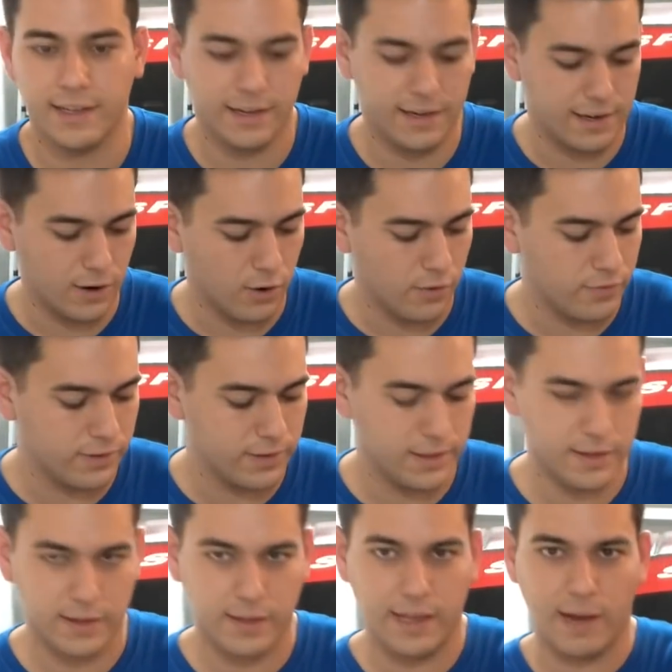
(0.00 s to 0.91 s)
And hopefully
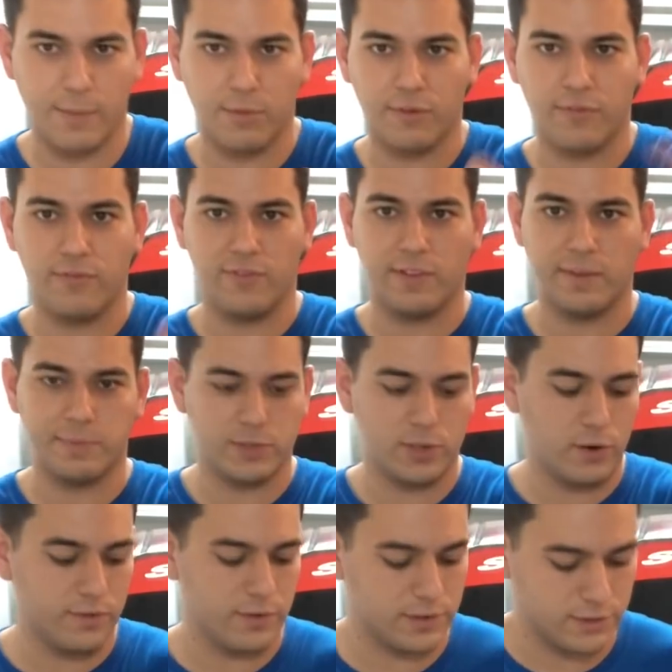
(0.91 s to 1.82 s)
the camera flips
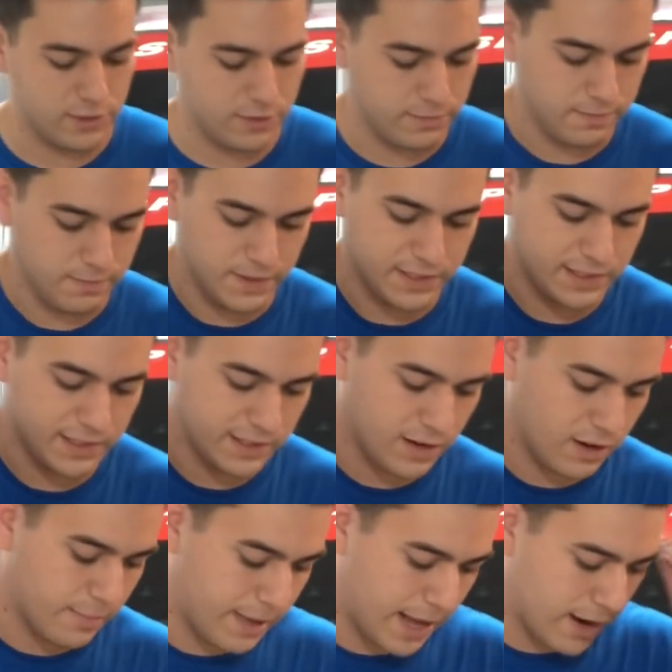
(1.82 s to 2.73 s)
over so this isn't
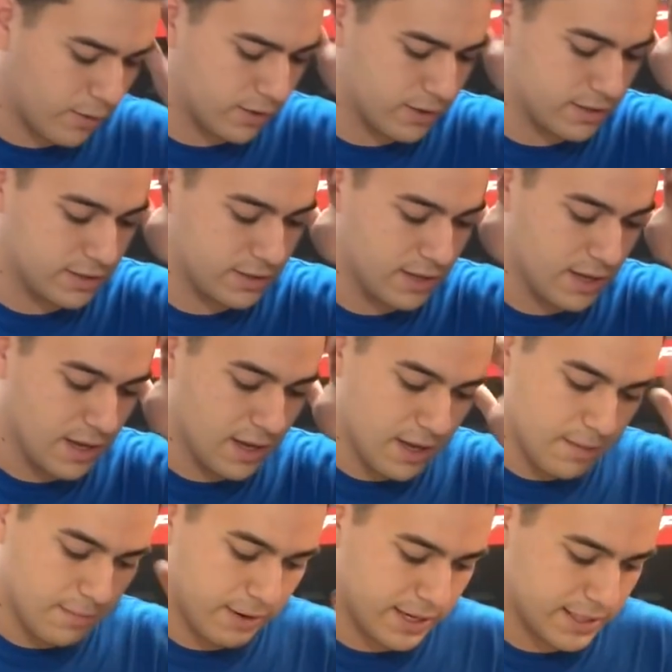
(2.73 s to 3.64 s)
all backwards.
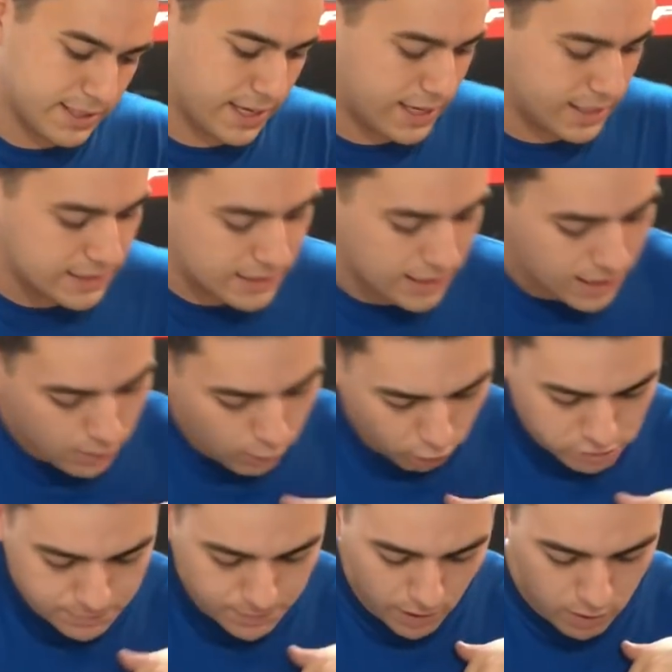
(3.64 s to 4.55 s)
But it says
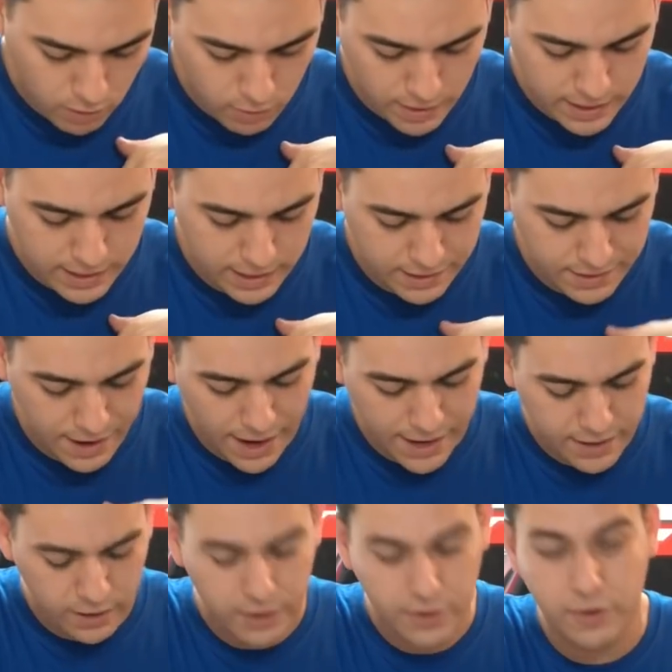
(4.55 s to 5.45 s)
horsepower rating
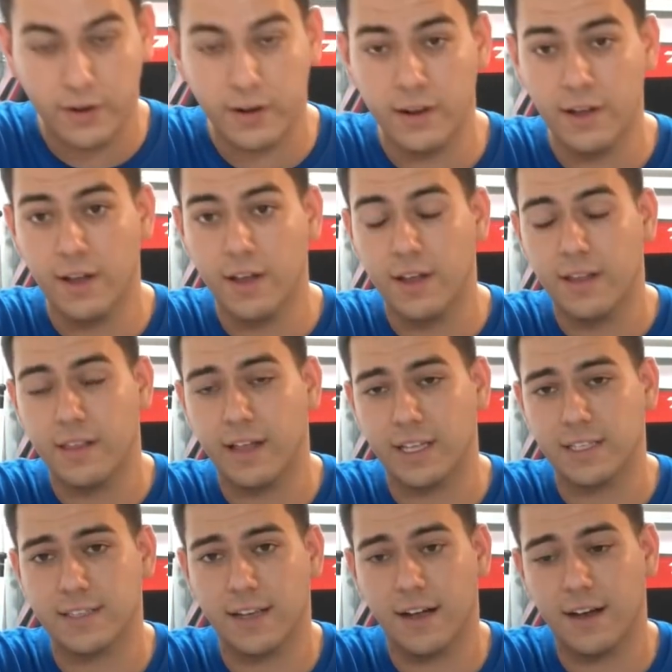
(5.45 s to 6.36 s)
900.
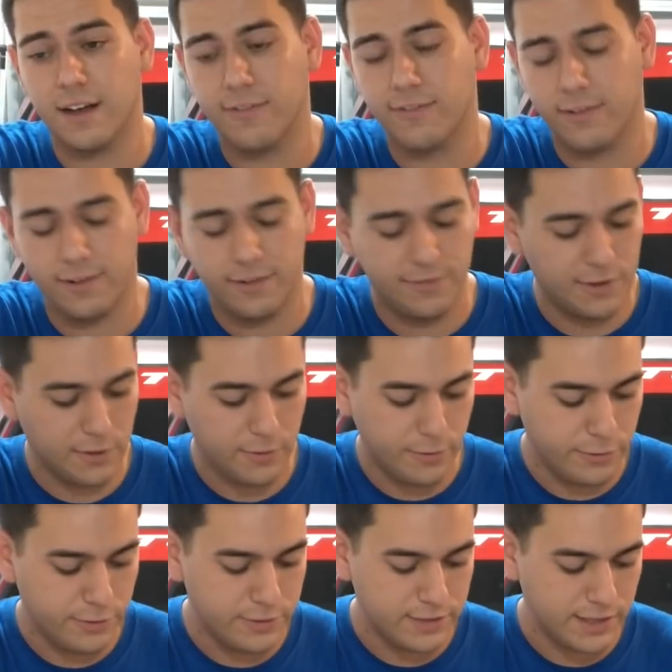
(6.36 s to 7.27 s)
That's for if
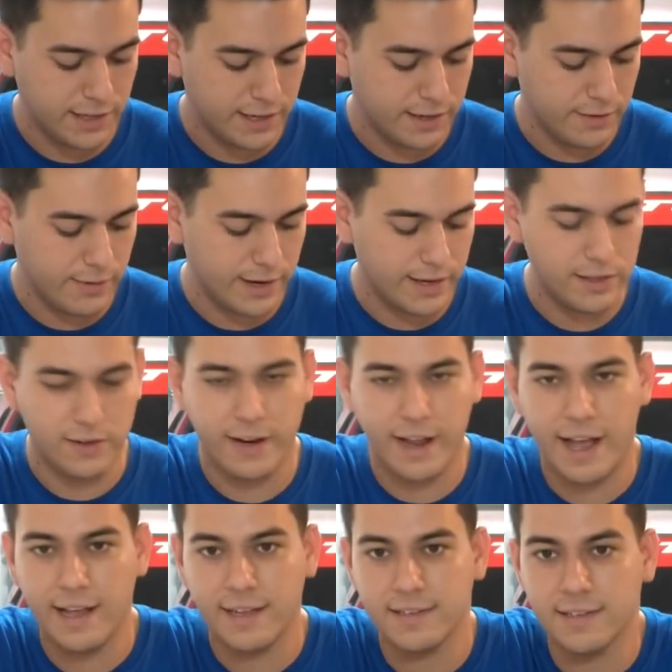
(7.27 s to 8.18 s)
you're using like a regular
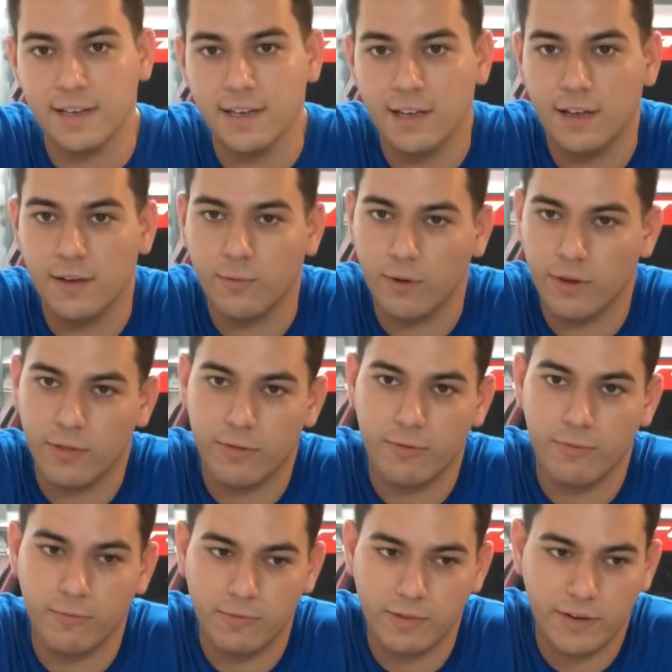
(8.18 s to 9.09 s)
gas with
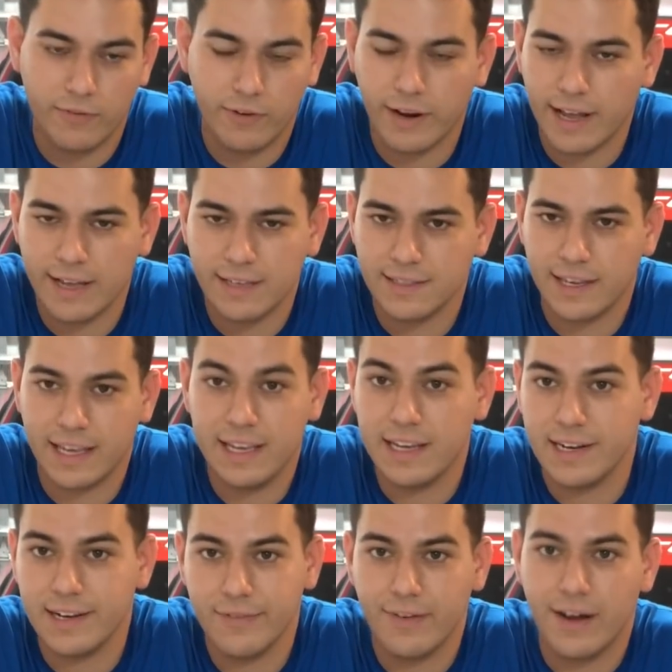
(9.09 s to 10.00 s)
different gas like
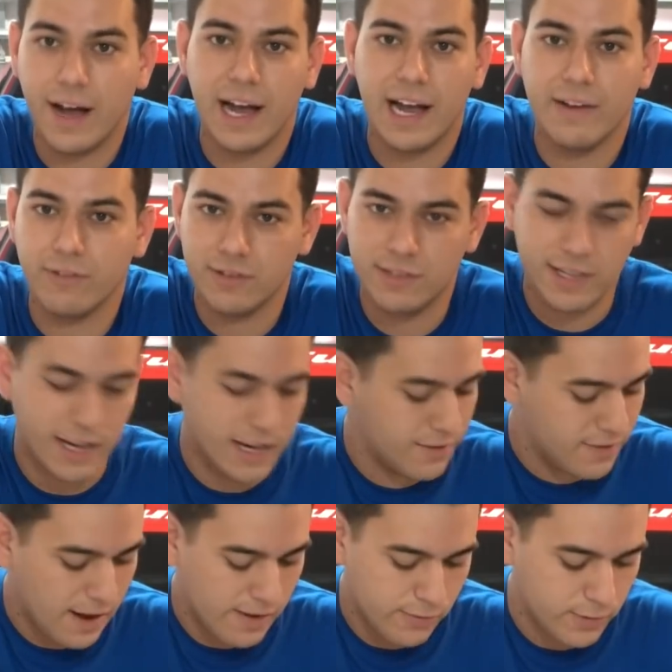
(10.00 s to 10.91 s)
E85 or
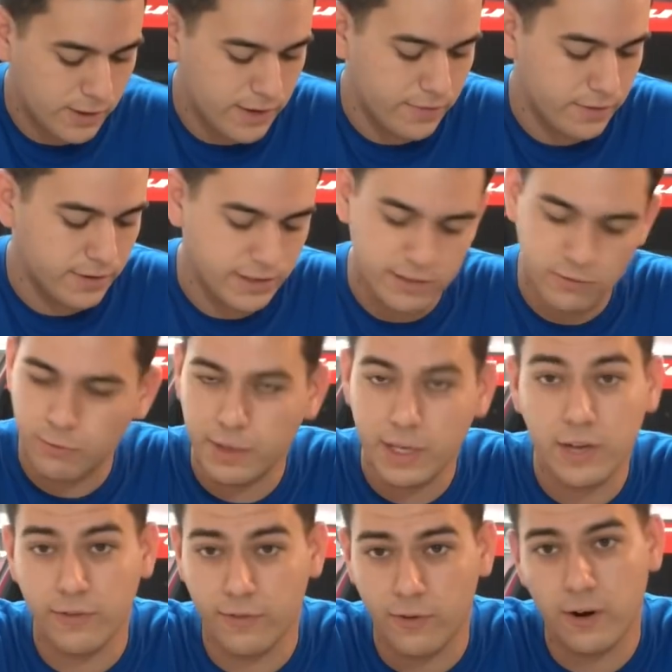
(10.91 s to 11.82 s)
C85 or whatever. This will be
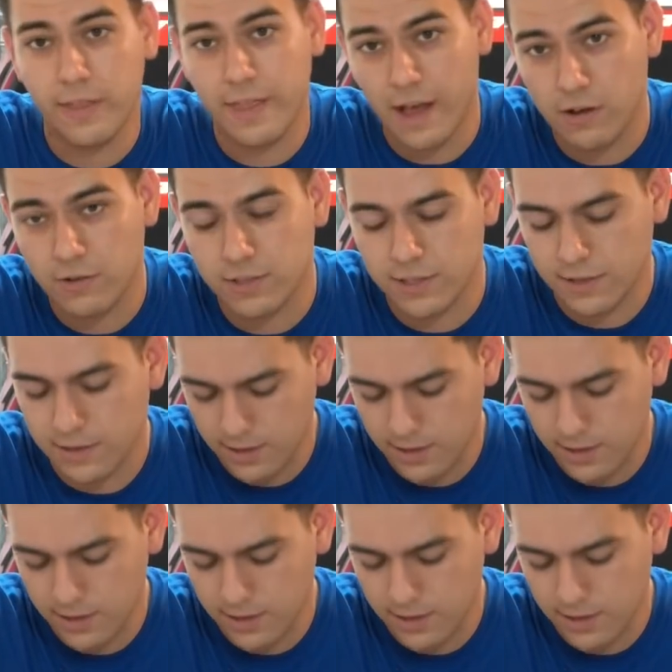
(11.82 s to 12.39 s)
good for 1,000.